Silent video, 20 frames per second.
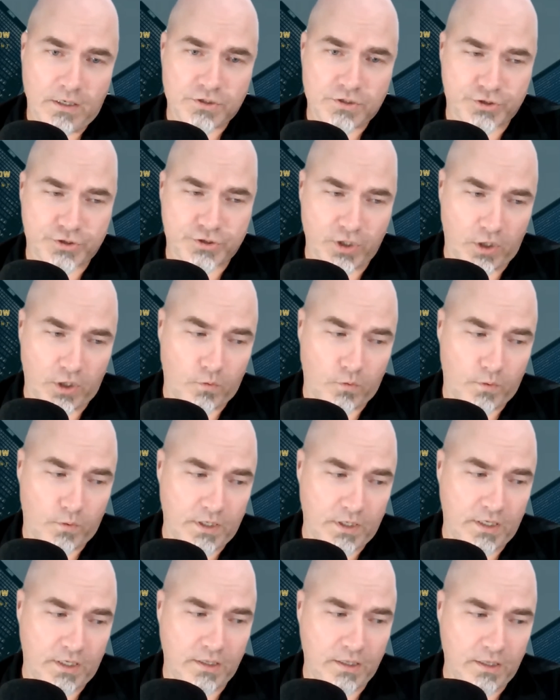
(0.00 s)
So
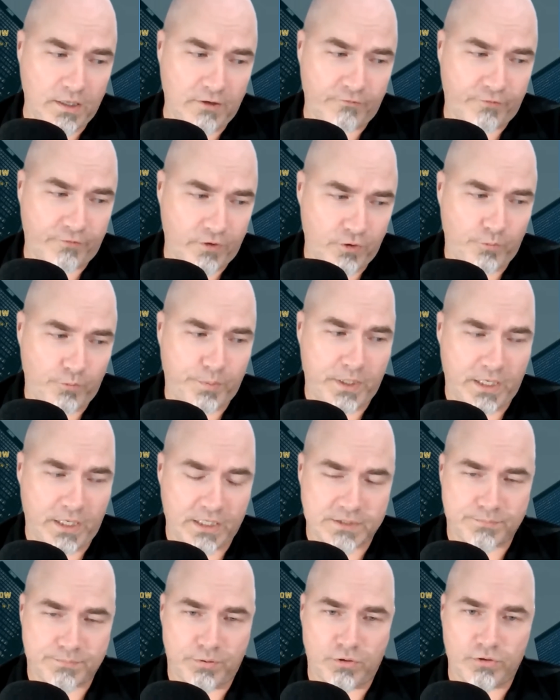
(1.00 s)
if
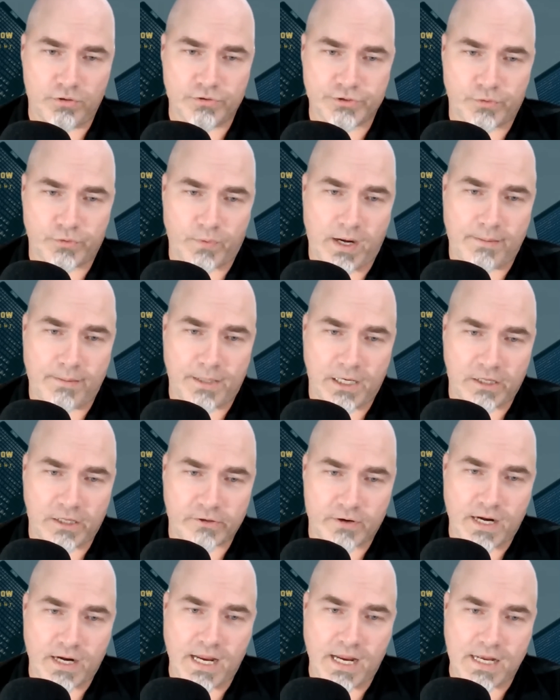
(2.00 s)
UPS pulls a rabbit out
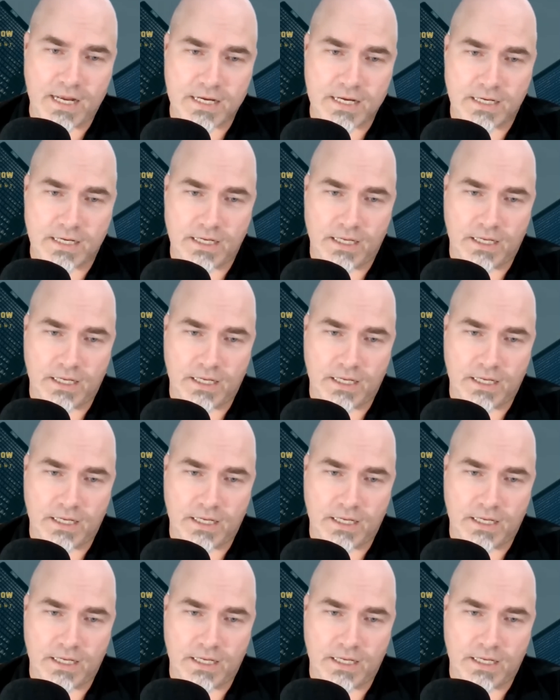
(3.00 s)
of their hat